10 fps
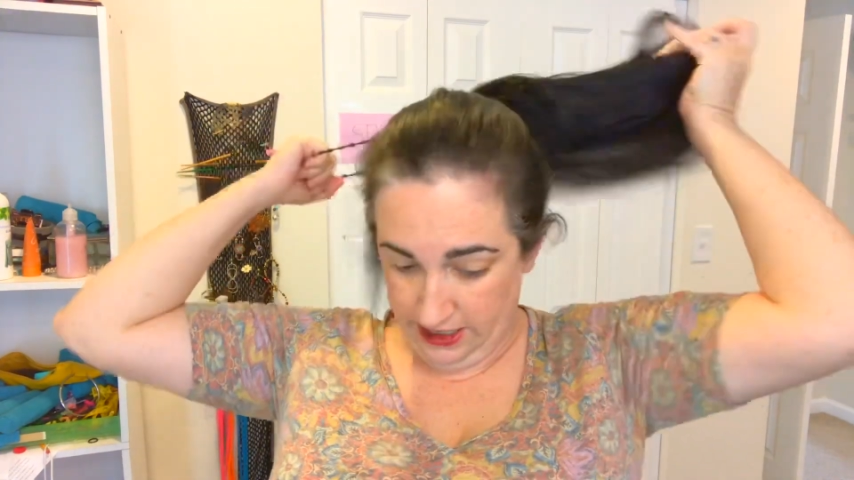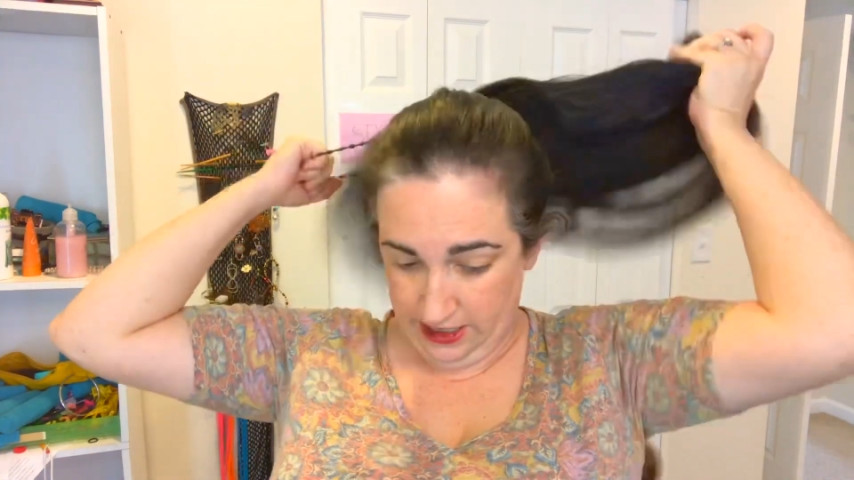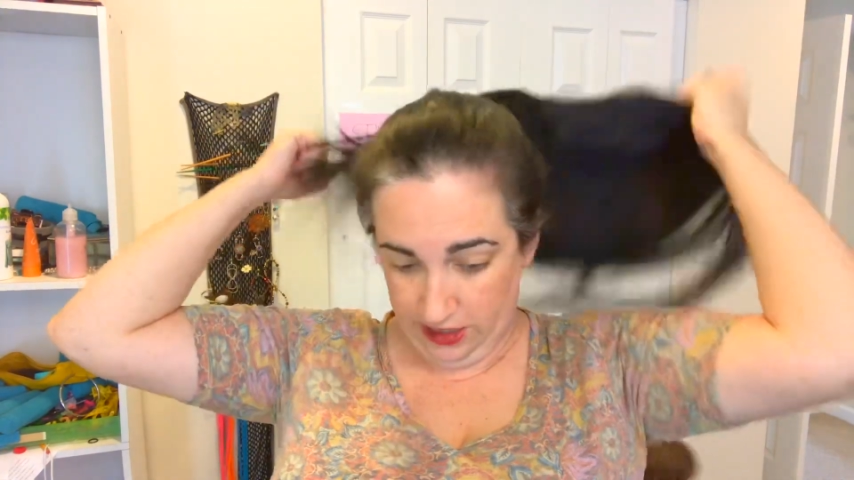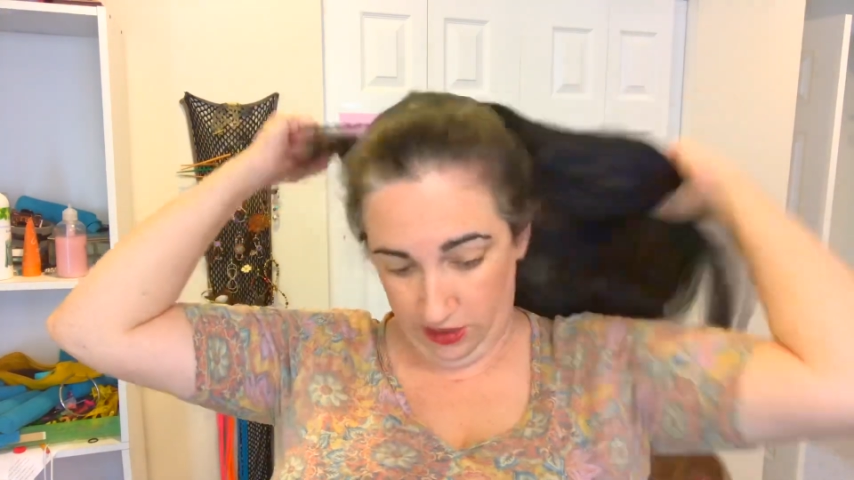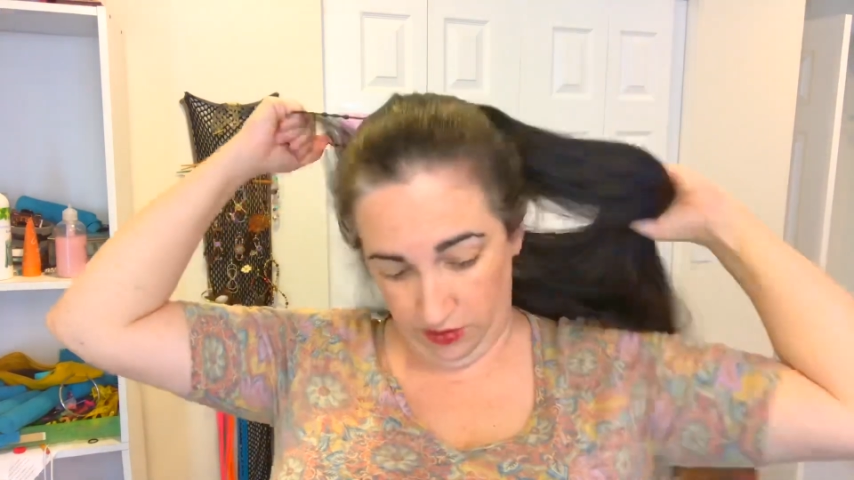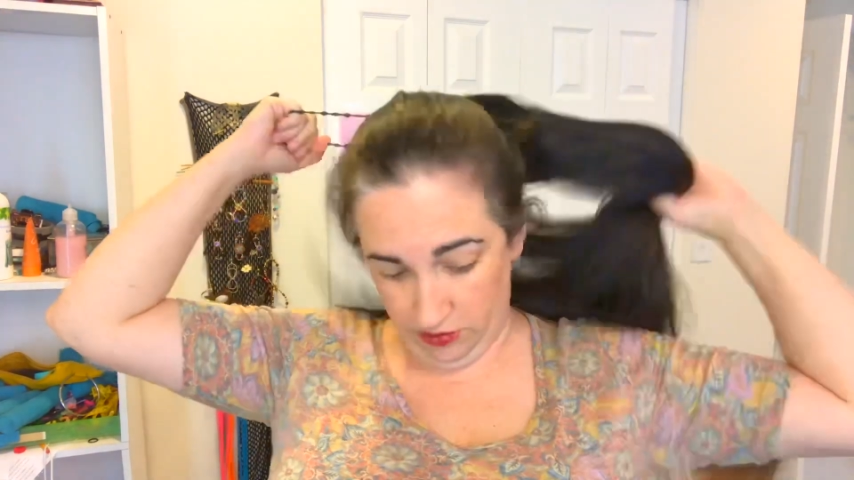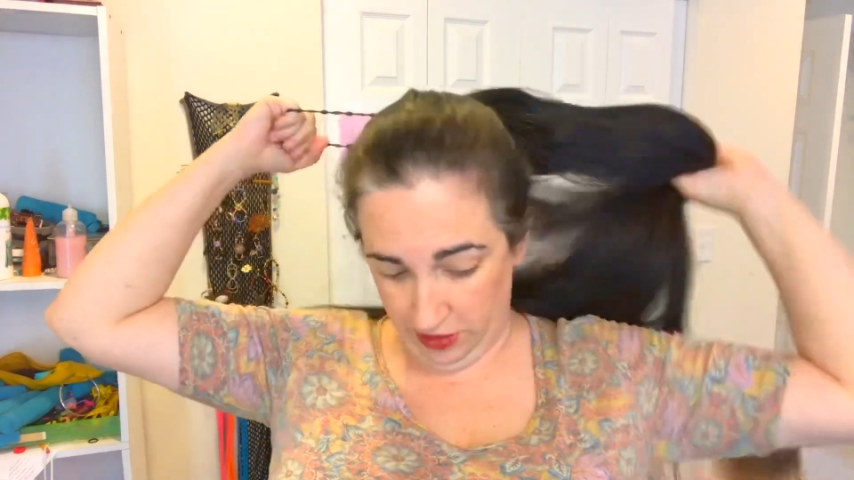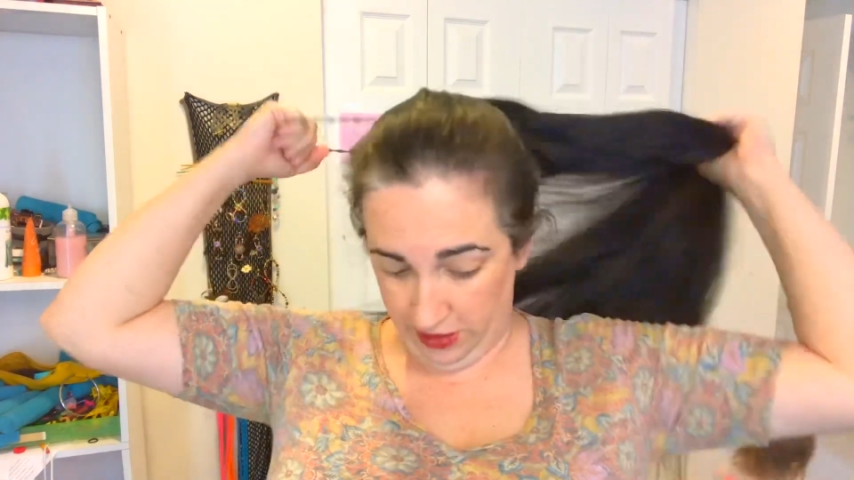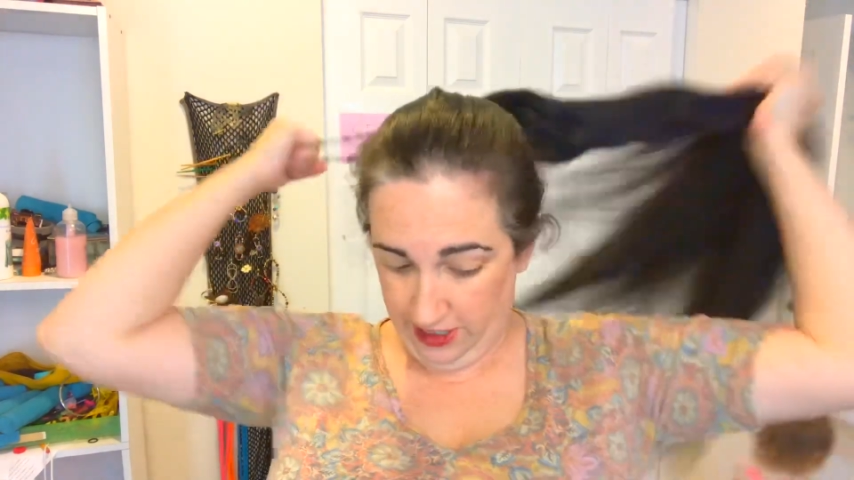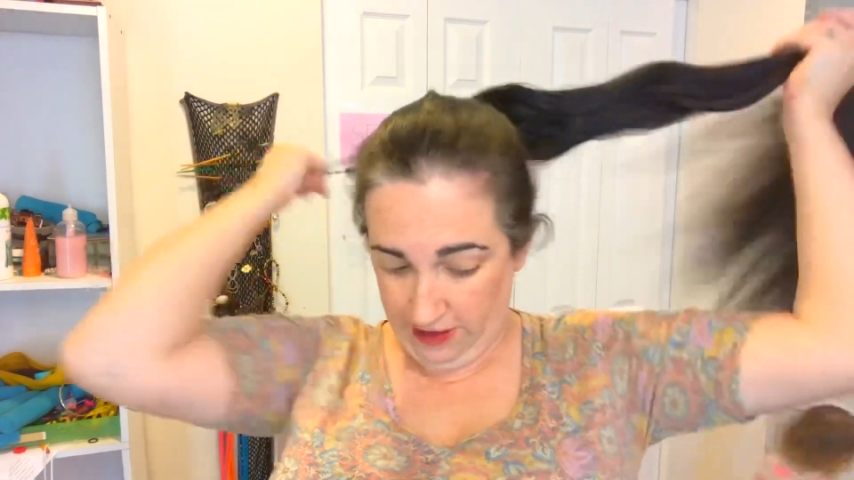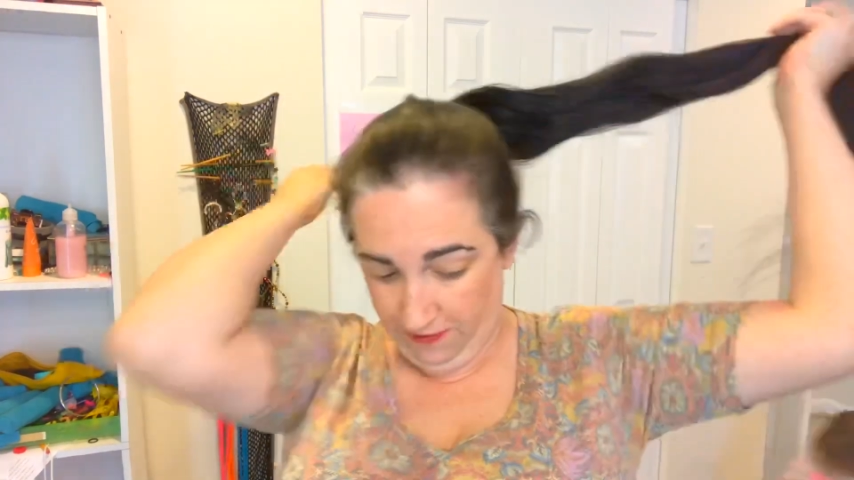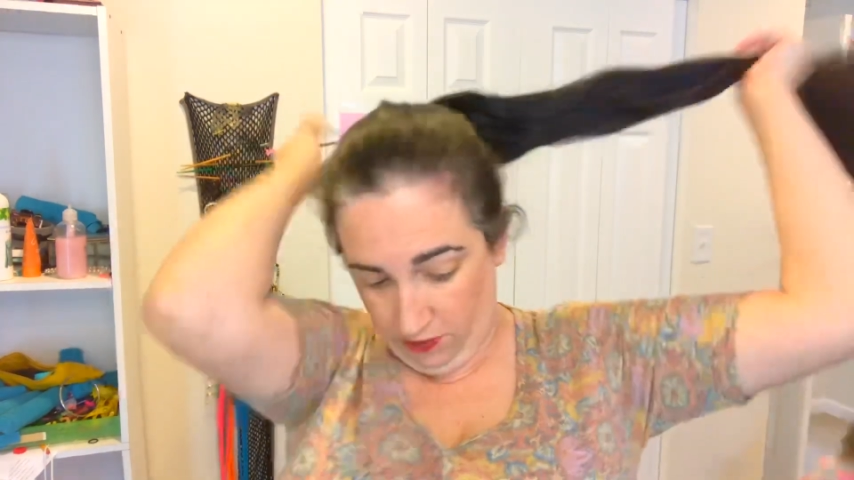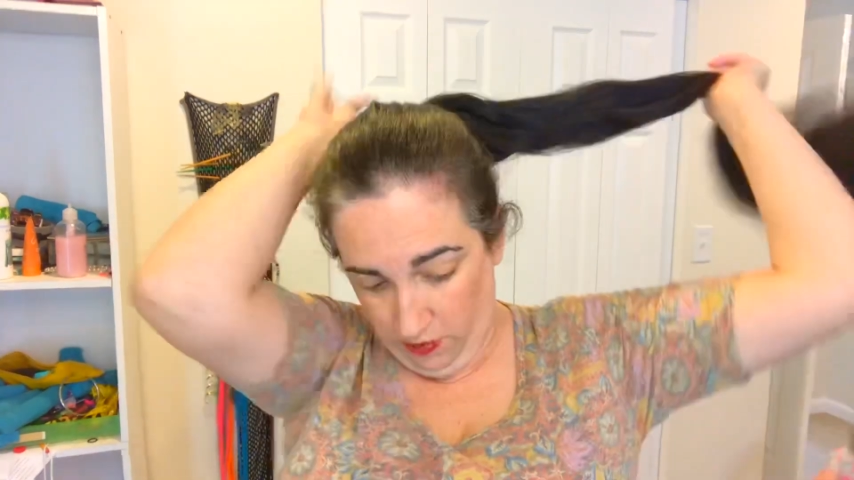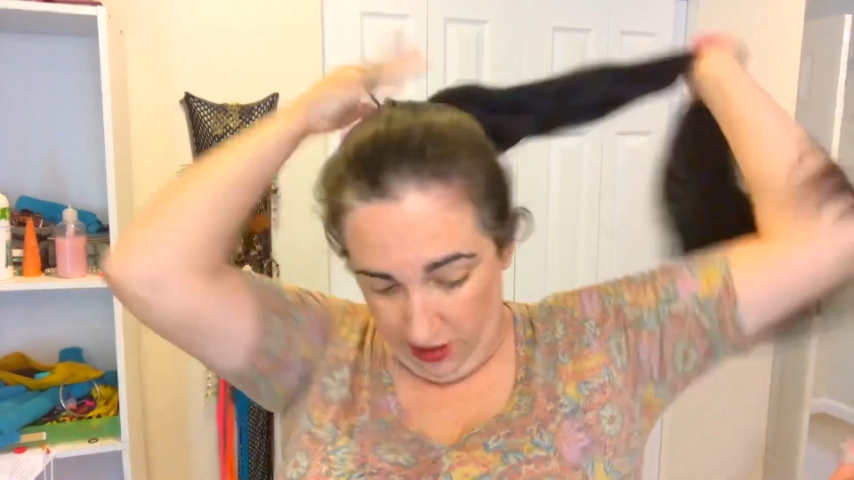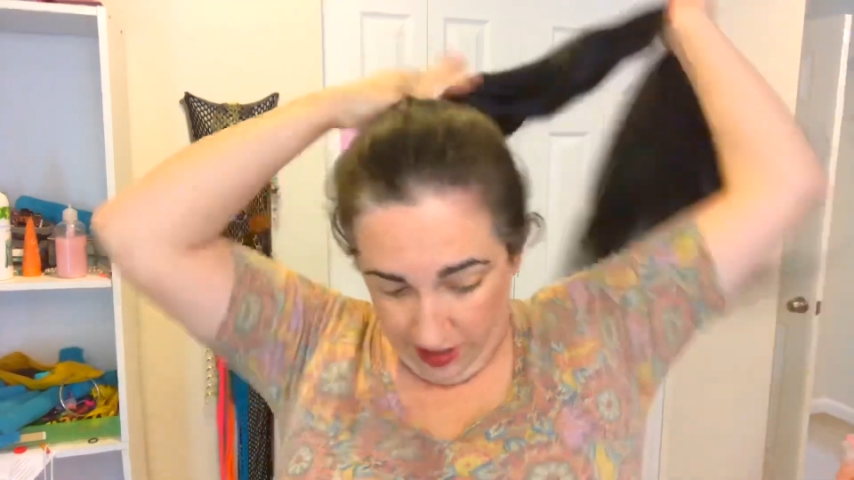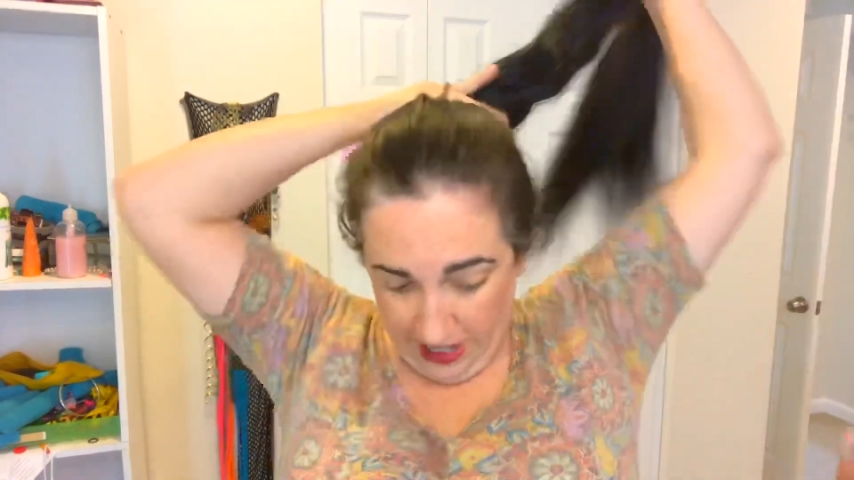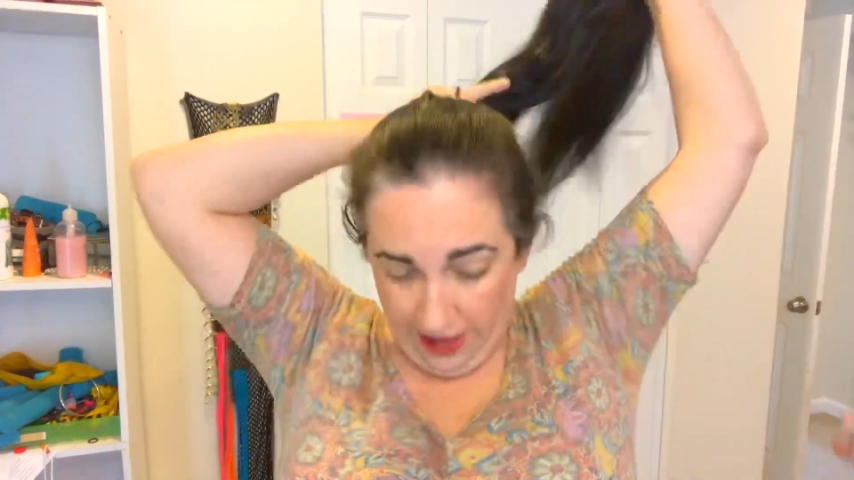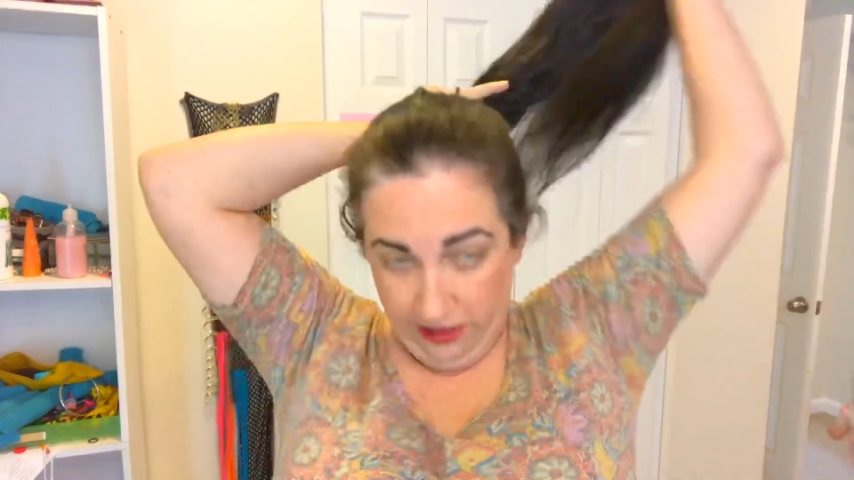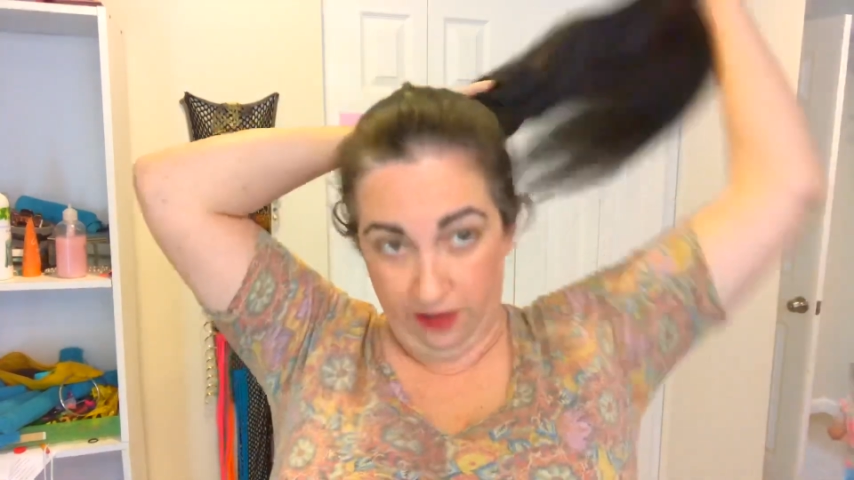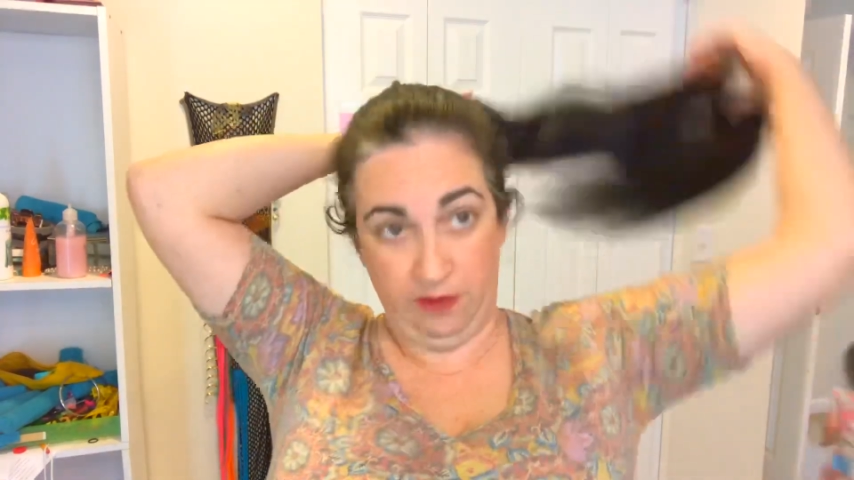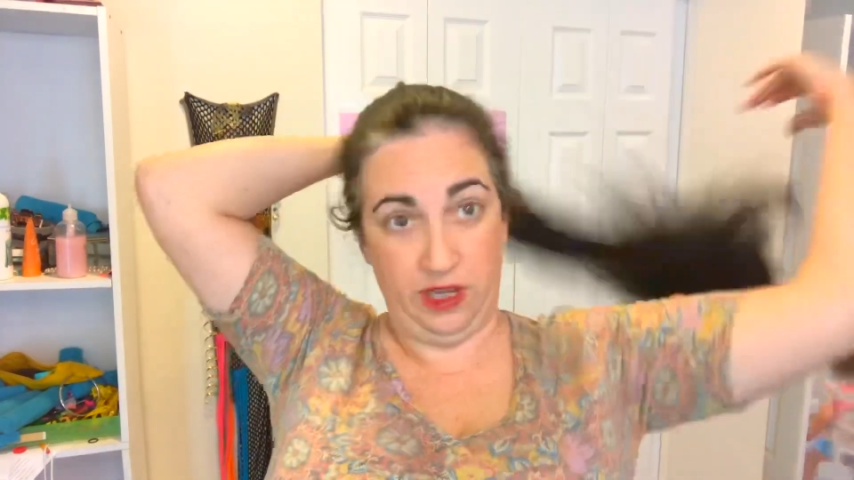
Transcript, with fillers: so the link for where to get them